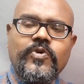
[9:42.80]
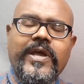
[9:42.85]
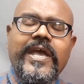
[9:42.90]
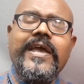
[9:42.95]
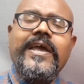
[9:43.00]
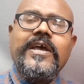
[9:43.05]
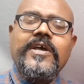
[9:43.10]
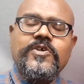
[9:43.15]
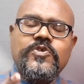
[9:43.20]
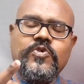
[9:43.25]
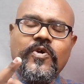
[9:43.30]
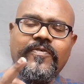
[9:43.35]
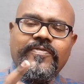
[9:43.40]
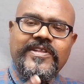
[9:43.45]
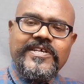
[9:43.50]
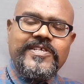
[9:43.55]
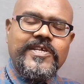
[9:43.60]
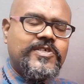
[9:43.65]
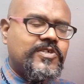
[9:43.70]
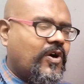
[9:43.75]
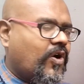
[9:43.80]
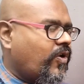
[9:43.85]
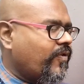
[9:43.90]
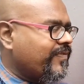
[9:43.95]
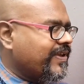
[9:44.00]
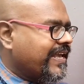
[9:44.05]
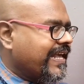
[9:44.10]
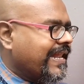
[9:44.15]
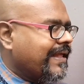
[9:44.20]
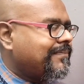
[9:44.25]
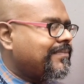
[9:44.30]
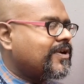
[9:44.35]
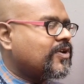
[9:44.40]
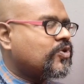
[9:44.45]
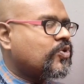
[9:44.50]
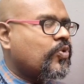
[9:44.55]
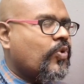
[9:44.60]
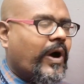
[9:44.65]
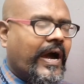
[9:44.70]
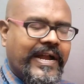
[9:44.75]
Okay, so this is how we can able
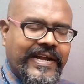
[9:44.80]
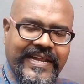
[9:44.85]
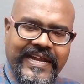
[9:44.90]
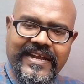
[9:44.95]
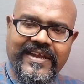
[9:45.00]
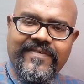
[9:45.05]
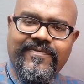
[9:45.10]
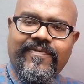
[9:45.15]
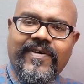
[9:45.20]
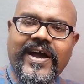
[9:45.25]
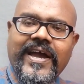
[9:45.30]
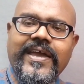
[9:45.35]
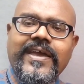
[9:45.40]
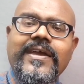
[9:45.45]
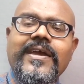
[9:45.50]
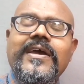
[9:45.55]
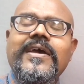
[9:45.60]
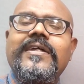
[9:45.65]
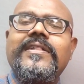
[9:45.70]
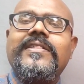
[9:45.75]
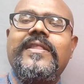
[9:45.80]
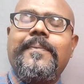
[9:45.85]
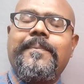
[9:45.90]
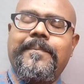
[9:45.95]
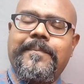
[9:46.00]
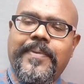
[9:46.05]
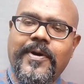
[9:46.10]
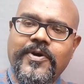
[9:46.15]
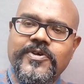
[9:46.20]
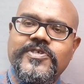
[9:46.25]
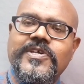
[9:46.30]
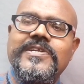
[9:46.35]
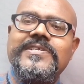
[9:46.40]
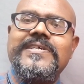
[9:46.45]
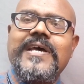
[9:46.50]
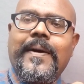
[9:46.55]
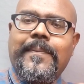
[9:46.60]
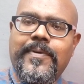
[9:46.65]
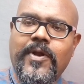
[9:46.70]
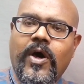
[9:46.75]
to identify the
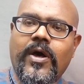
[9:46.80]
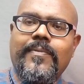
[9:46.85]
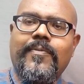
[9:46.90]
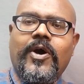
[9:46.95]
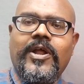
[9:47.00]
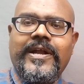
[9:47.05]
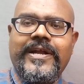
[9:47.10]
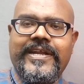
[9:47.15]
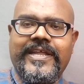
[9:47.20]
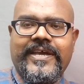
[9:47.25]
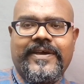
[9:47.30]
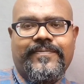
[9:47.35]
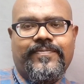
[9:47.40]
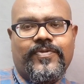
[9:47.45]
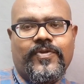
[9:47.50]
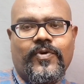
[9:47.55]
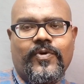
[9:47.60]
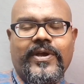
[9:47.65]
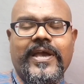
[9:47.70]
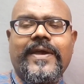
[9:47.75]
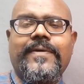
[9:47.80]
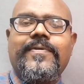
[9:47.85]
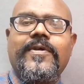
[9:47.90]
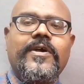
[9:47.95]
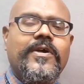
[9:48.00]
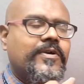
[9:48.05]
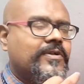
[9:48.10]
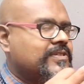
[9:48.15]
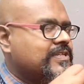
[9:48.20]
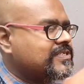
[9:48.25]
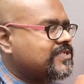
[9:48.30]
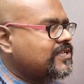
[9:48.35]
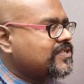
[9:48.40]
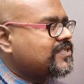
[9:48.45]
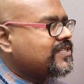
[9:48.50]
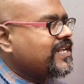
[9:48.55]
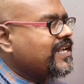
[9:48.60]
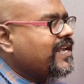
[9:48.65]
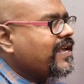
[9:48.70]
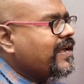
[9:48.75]
person's abnormality. Okay, this
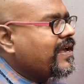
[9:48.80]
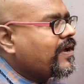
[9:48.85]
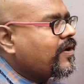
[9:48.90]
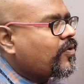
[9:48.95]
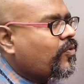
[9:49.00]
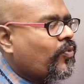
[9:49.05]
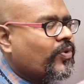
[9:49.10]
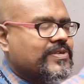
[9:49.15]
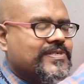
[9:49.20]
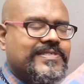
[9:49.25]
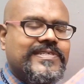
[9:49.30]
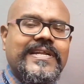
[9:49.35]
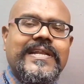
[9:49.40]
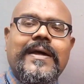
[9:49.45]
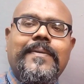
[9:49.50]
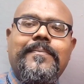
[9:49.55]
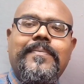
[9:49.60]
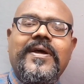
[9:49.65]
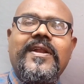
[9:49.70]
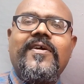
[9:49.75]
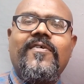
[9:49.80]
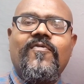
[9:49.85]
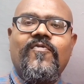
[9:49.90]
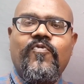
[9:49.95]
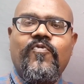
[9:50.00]
is the question number